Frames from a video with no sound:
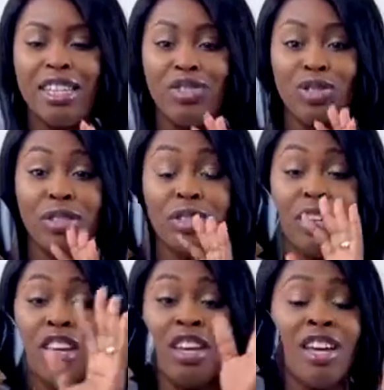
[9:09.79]
It's just
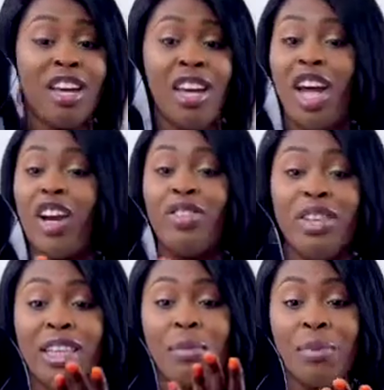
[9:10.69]

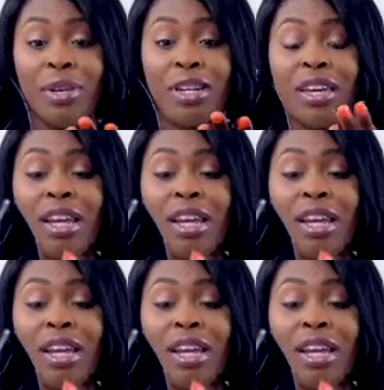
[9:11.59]
really pretty.